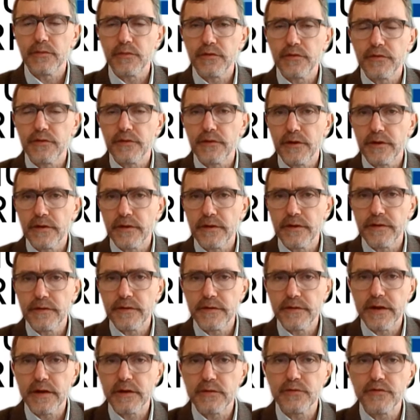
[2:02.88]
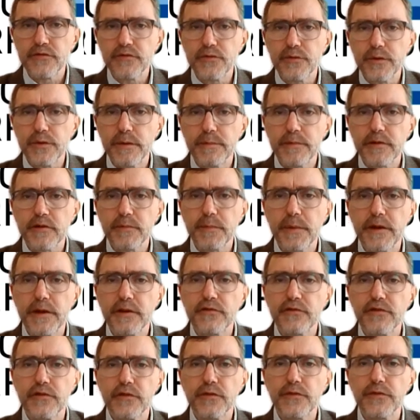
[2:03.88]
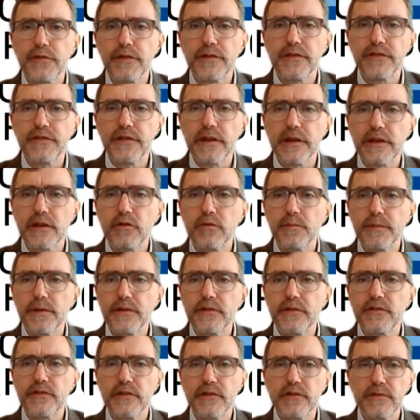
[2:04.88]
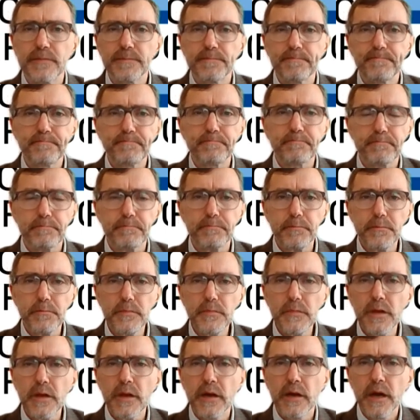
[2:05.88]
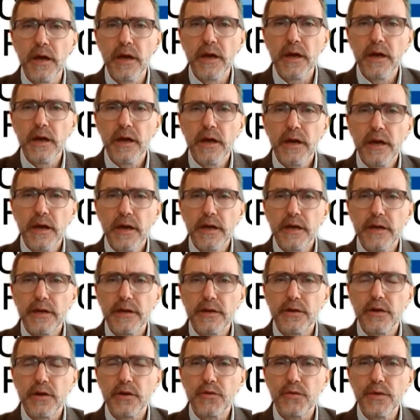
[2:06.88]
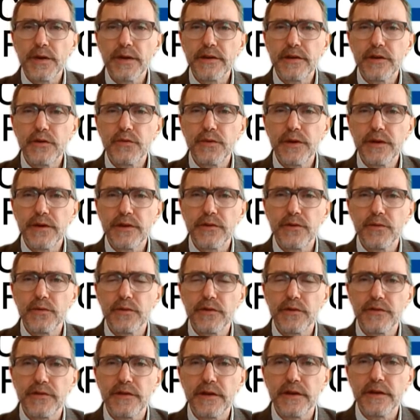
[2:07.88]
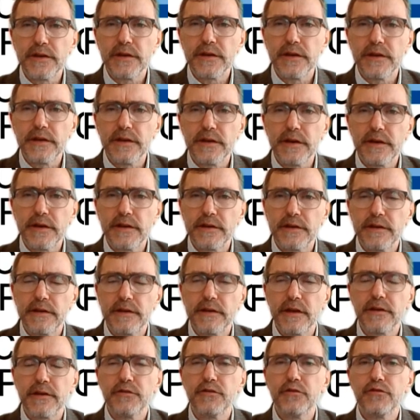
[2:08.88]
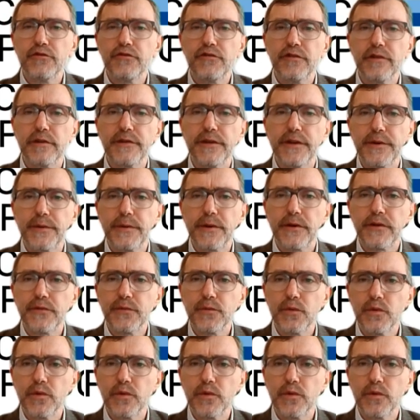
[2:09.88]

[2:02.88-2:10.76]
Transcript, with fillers: that was a downstream expansion of the SealEco business. 2020 was an unusual year, as